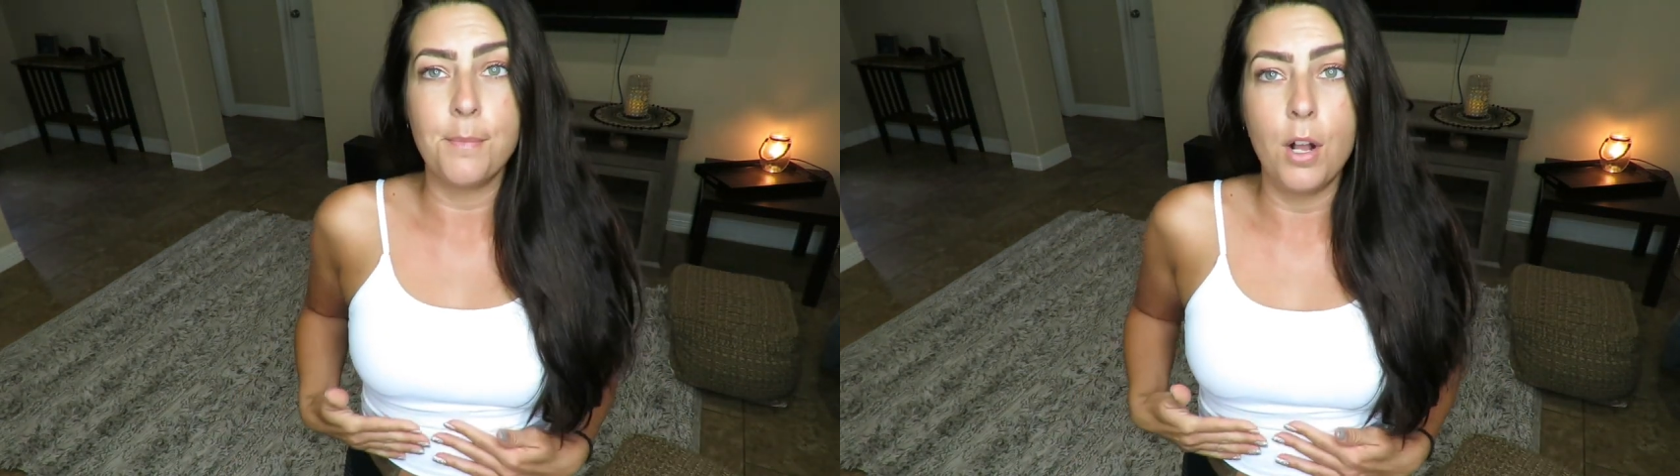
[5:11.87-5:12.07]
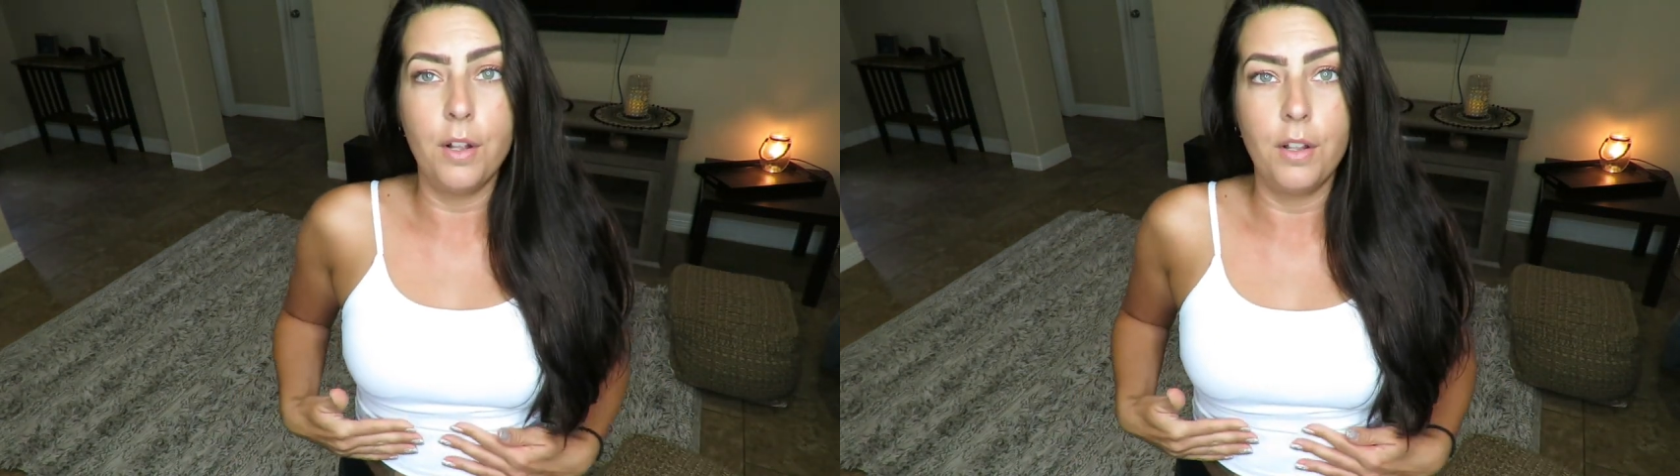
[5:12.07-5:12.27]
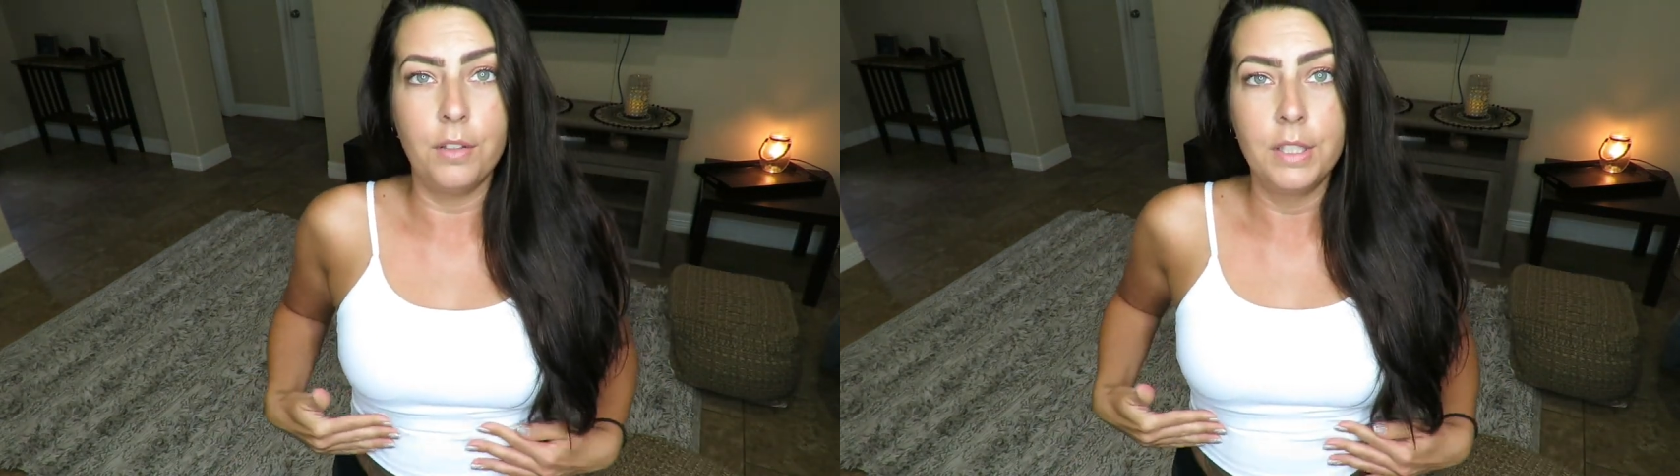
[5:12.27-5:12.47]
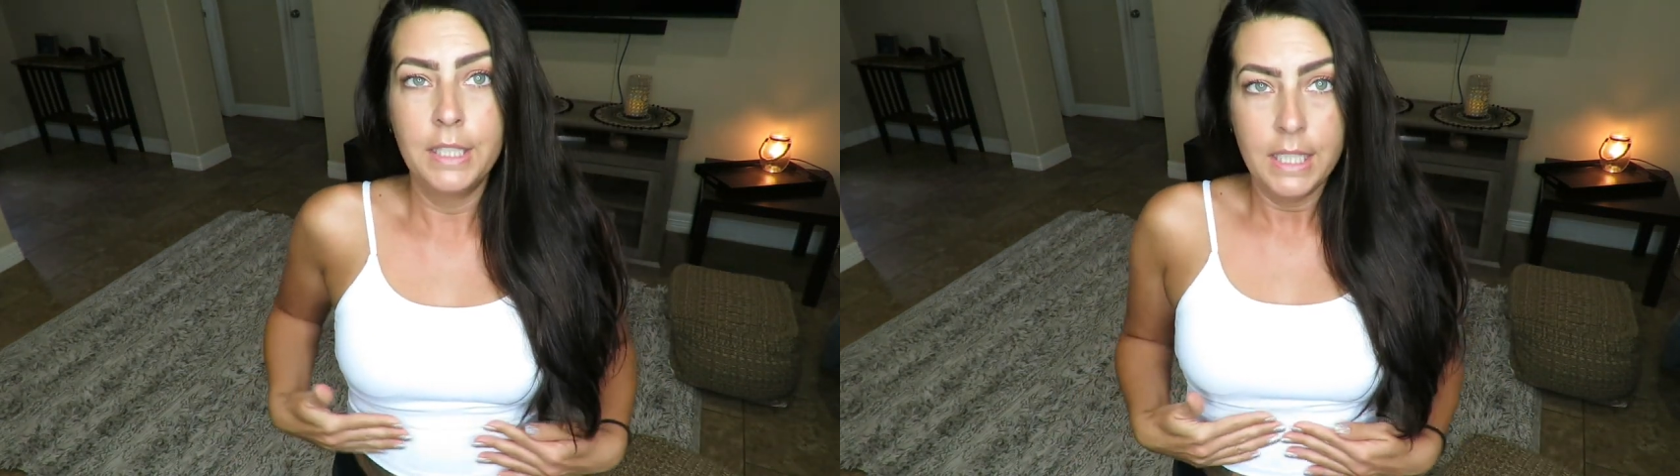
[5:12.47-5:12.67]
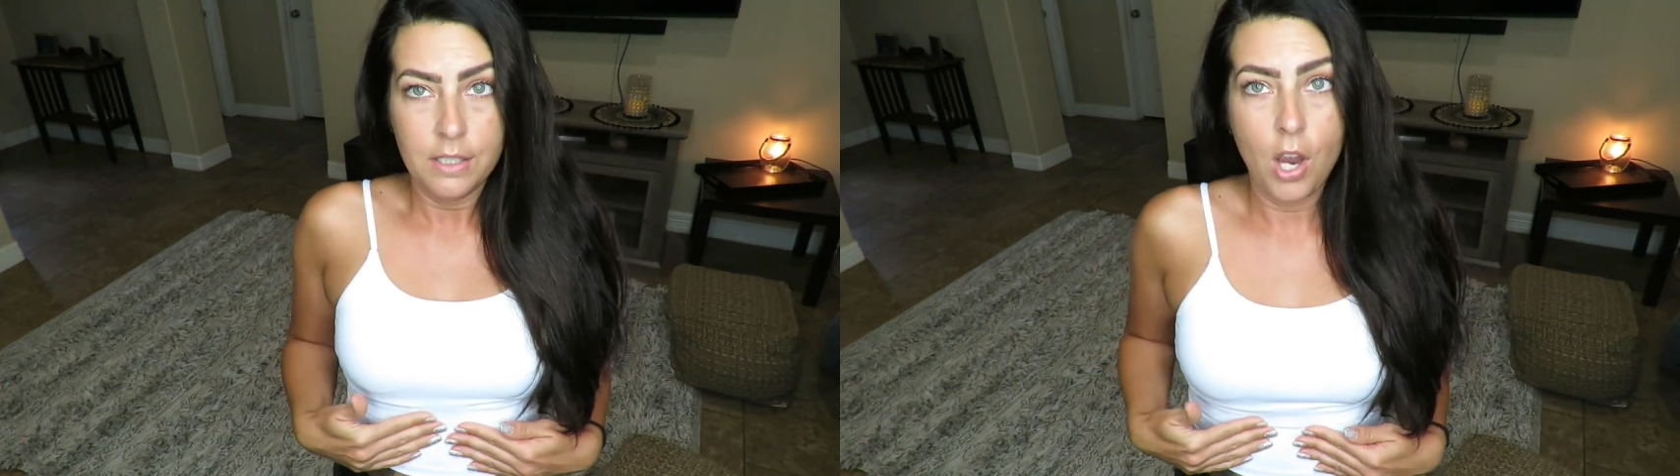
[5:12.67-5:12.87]
small
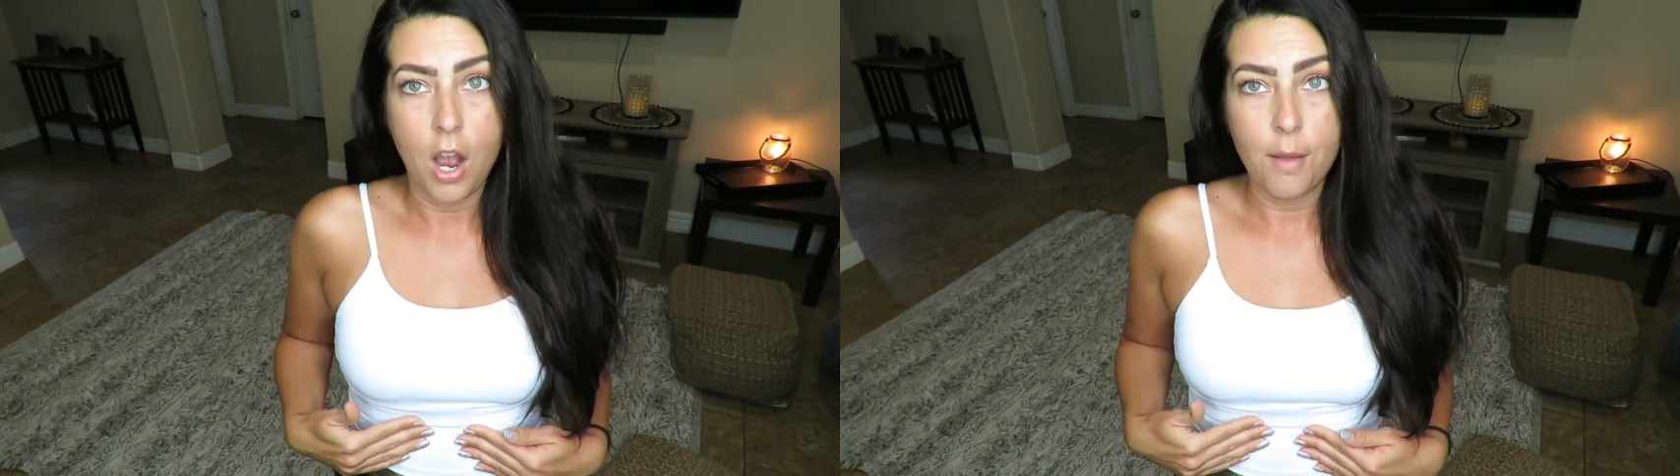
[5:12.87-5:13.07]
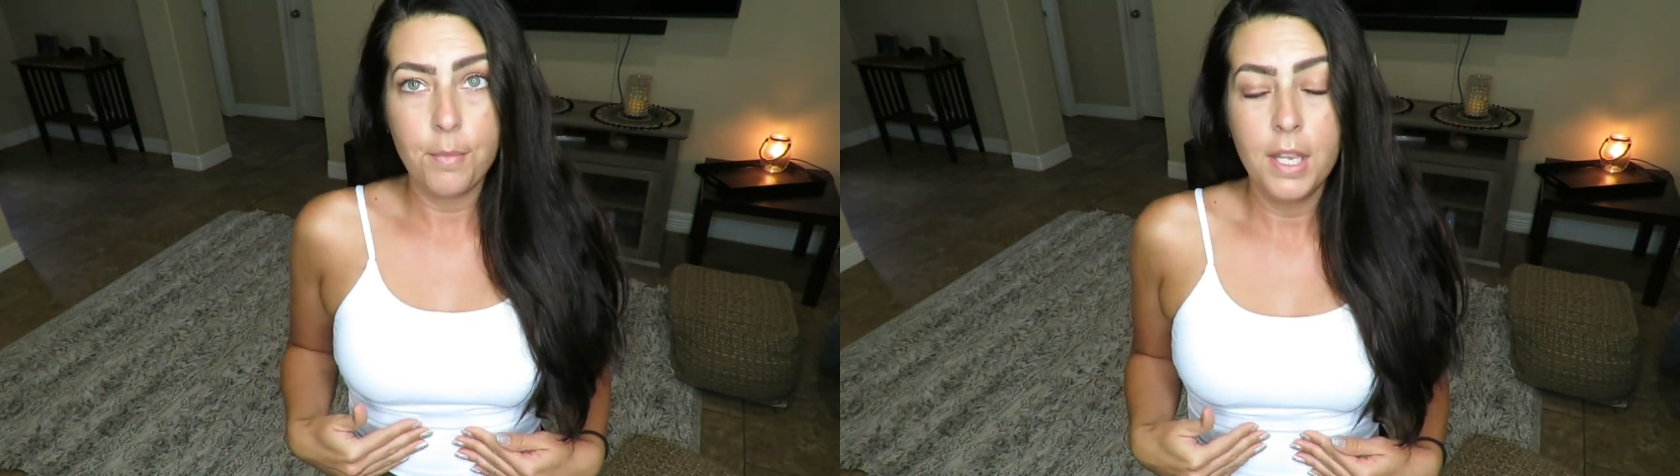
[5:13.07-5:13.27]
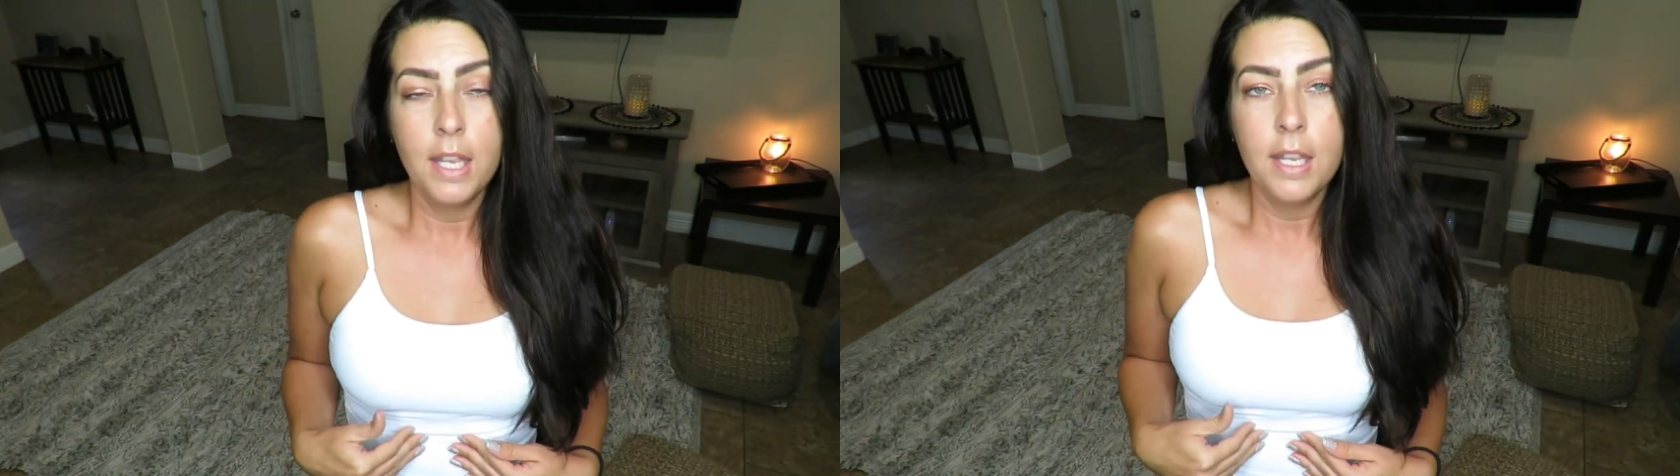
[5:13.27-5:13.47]
top.